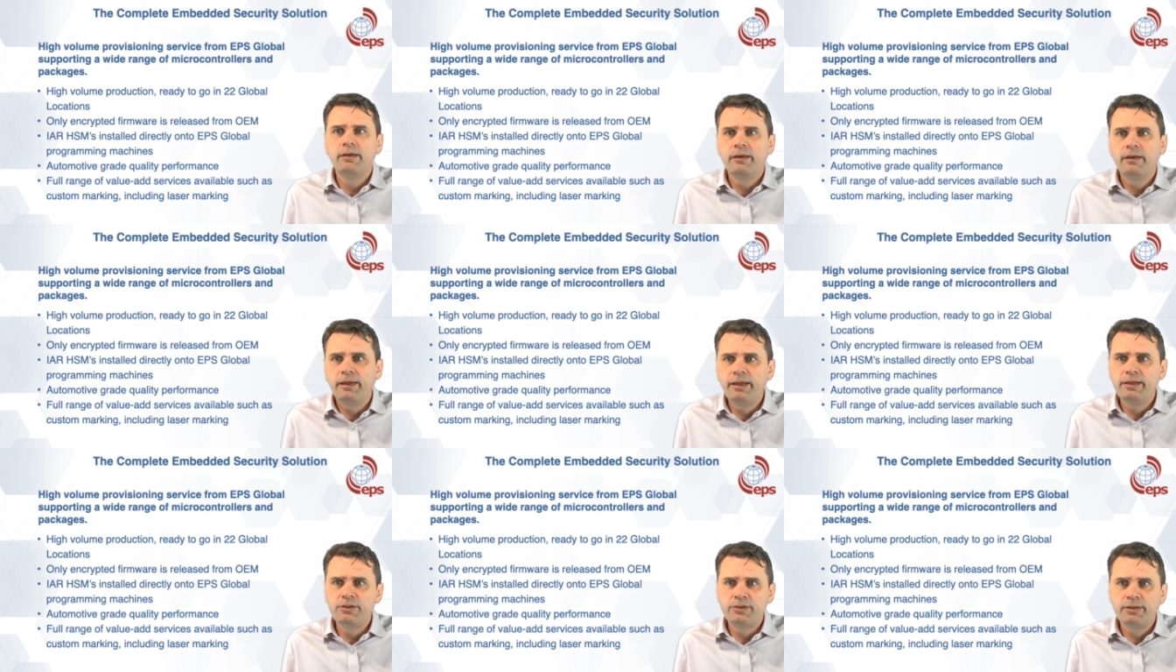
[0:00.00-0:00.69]

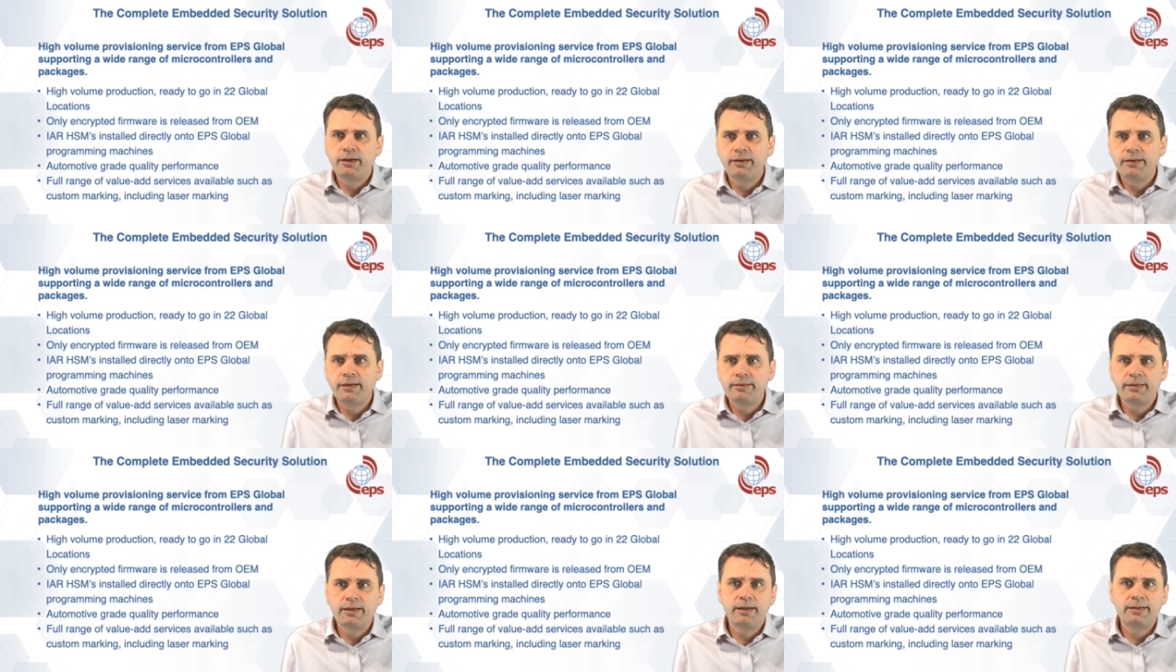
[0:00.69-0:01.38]
each site
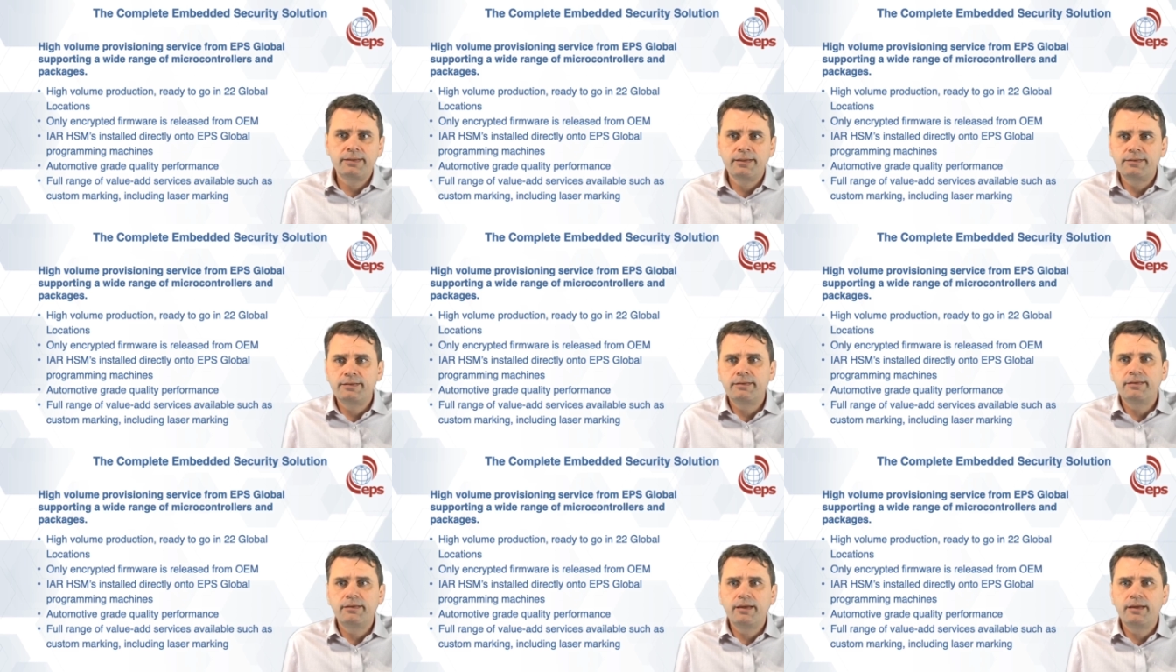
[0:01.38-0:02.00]
has access to the